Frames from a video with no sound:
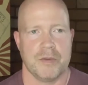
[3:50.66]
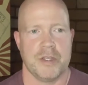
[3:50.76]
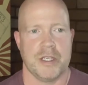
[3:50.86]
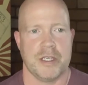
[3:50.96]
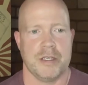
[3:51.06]

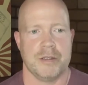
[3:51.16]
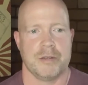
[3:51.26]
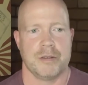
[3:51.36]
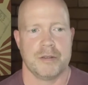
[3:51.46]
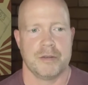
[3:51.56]
the,
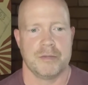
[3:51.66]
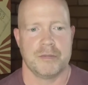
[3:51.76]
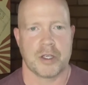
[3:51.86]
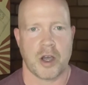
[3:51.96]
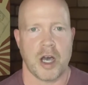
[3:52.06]

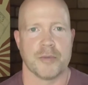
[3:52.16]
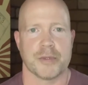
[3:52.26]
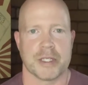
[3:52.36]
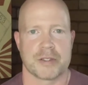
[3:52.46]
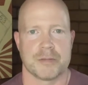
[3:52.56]
the
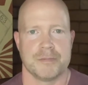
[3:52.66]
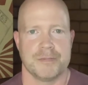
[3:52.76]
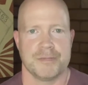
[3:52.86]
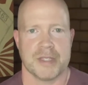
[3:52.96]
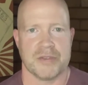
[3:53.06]
conflict
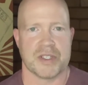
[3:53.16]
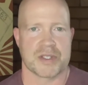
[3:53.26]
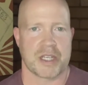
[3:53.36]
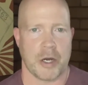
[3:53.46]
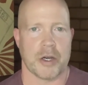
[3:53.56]
in
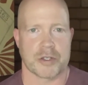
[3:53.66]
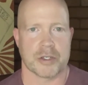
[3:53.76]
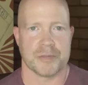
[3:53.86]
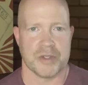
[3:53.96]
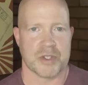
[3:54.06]
this
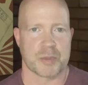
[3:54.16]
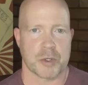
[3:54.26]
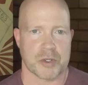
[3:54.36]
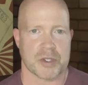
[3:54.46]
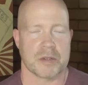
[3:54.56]
character, in this
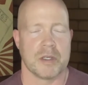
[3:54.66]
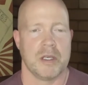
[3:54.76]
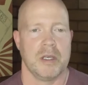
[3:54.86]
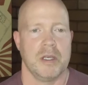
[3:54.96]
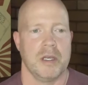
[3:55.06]
person,
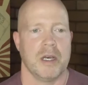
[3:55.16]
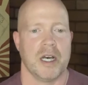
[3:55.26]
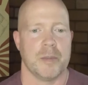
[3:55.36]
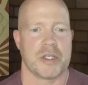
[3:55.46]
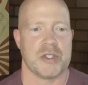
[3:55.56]

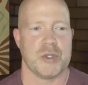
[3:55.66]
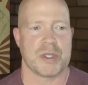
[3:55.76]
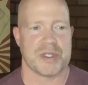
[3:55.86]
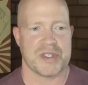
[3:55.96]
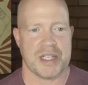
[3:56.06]
uh, because you
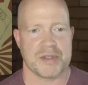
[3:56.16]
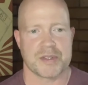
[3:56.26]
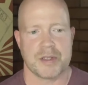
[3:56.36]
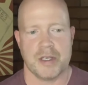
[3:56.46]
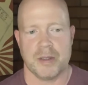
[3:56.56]
can
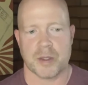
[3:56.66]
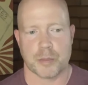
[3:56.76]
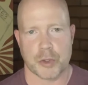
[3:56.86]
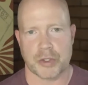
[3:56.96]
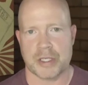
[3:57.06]
sense the
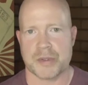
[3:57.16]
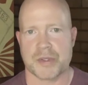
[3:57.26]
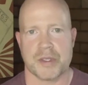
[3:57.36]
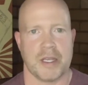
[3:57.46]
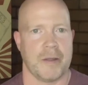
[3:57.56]

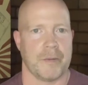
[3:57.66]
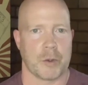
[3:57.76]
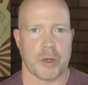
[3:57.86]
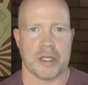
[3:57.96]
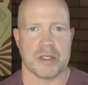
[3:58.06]
brilliance and the
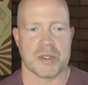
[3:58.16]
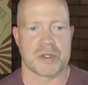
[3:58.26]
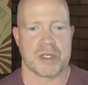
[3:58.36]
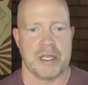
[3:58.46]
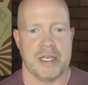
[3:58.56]

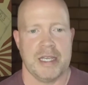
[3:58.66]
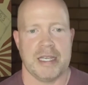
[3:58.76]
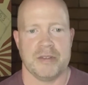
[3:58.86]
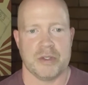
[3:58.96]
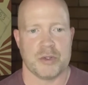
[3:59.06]
greatness
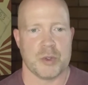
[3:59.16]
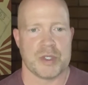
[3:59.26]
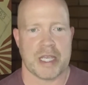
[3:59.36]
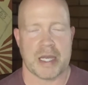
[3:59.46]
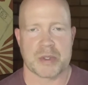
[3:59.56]
and the
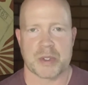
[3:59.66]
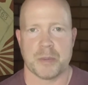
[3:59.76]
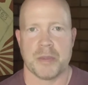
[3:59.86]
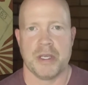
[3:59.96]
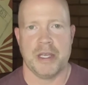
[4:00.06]

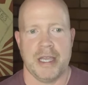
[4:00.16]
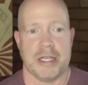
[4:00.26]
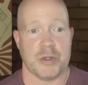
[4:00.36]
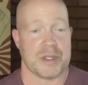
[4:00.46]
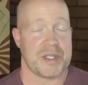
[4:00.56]
enthusiasm,
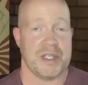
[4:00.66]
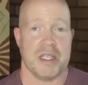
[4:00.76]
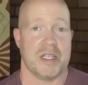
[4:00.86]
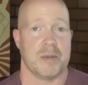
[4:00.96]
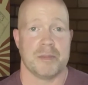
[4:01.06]
and you can
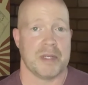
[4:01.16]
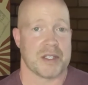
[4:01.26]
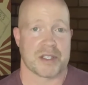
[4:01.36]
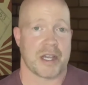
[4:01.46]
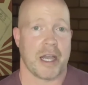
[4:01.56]
see him
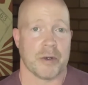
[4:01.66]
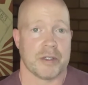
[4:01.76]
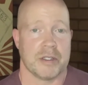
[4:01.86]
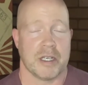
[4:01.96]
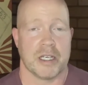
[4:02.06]
as a
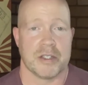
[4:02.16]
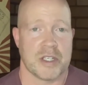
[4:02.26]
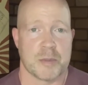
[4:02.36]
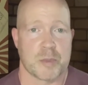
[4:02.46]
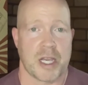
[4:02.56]
tyrant. Uh,
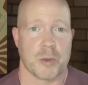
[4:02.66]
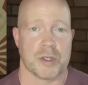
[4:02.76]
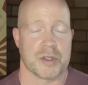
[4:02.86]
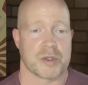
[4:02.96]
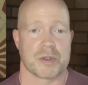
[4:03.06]
James Brown
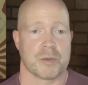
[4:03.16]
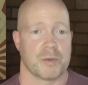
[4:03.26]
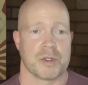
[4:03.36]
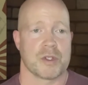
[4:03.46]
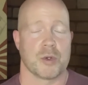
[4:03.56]
was,
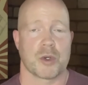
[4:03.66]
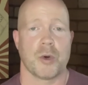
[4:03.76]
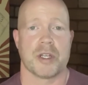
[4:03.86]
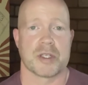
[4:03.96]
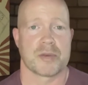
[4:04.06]
was
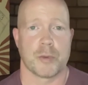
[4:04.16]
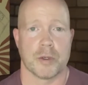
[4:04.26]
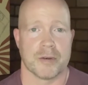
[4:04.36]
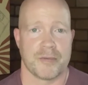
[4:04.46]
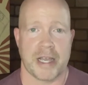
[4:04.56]
notorious
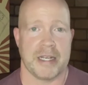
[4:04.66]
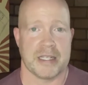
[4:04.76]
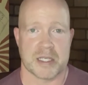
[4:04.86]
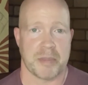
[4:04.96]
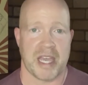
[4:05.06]
for finding
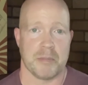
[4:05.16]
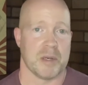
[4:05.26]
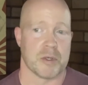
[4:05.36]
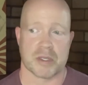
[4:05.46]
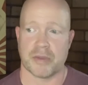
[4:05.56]
his band
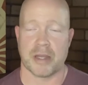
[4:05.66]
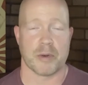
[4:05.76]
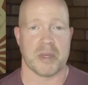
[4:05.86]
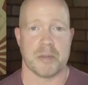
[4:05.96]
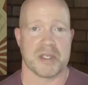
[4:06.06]
members if they
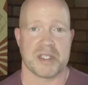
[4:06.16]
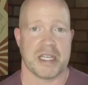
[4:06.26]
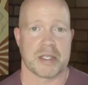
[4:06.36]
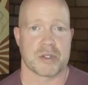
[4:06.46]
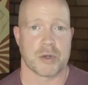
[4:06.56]
ever made
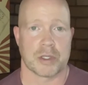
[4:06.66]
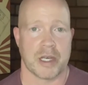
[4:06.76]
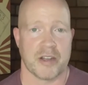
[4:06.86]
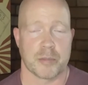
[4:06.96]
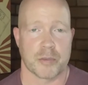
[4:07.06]
mistakes during
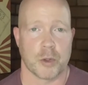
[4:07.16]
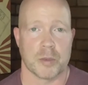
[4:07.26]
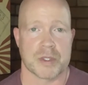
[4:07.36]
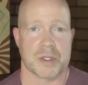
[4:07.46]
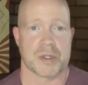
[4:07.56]
live
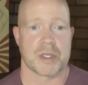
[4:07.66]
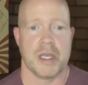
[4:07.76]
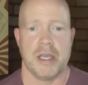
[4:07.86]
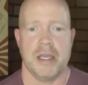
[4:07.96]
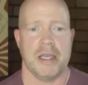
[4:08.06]
performances
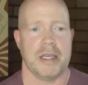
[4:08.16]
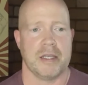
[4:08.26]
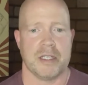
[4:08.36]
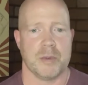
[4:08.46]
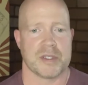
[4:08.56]

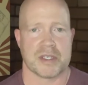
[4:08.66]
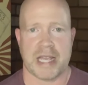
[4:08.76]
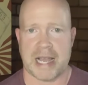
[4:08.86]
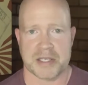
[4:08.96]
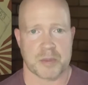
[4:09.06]
and he was a
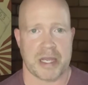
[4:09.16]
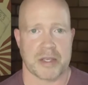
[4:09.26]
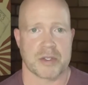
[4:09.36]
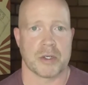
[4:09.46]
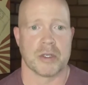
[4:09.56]

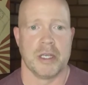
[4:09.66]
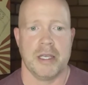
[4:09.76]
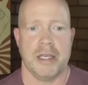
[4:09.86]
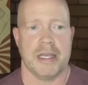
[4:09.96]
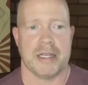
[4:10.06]
taskmaster
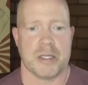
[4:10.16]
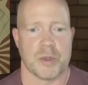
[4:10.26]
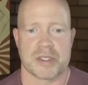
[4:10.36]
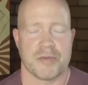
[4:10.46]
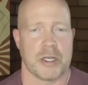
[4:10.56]
and he
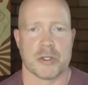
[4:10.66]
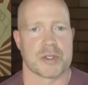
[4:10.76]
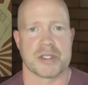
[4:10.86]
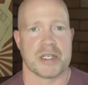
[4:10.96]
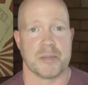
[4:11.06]
wasn't very
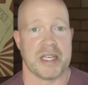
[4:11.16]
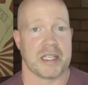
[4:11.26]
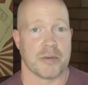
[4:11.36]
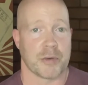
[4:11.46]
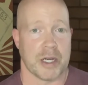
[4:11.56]
interested in
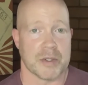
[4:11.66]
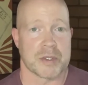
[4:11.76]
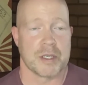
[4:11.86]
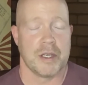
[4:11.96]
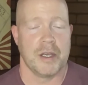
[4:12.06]
making
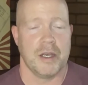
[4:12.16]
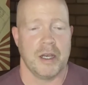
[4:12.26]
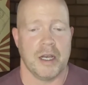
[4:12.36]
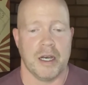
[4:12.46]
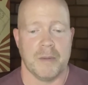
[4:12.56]
friends.
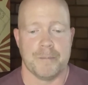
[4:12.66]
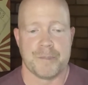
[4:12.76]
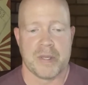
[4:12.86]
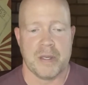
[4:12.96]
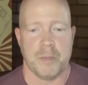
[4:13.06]

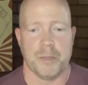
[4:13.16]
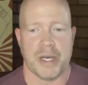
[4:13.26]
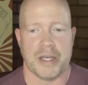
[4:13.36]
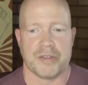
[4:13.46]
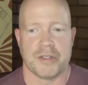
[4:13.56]
Um,
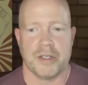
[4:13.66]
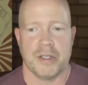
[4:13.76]
but